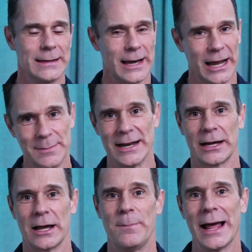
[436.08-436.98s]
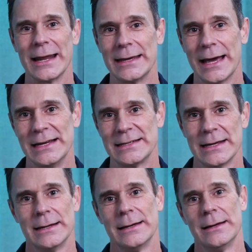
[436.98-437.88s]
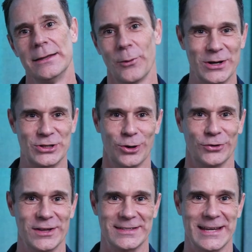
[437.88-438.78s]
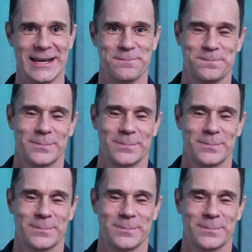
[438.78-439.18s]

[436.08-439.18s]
And he made a compelling case that we should all do the same.